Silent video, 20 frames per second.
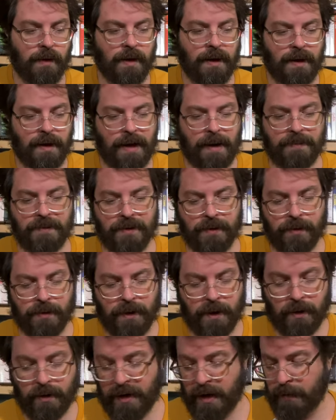
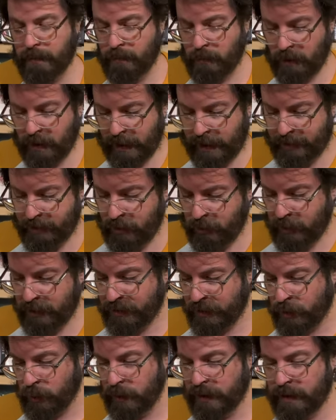Absolutely. Okay, well, I know what
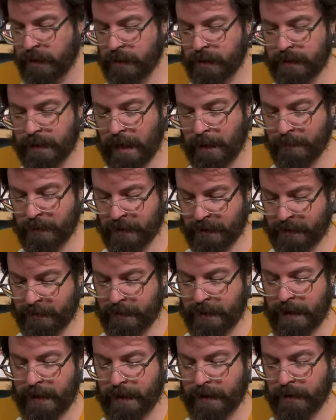just went to the top of the
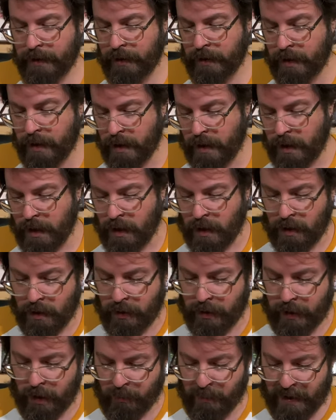stack here. All
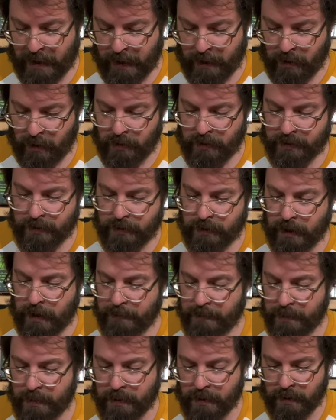right, I'll pack all this
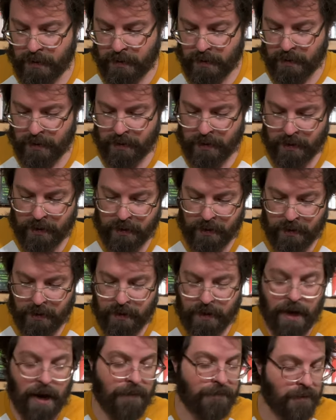up
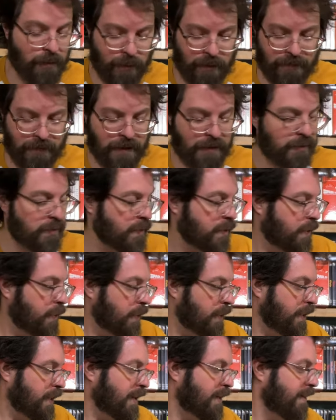after we finish
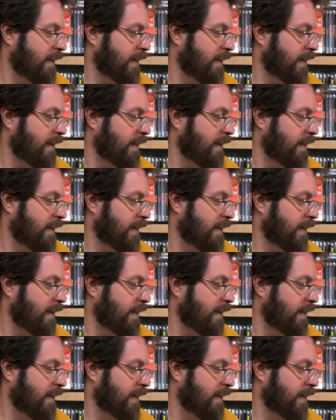recording.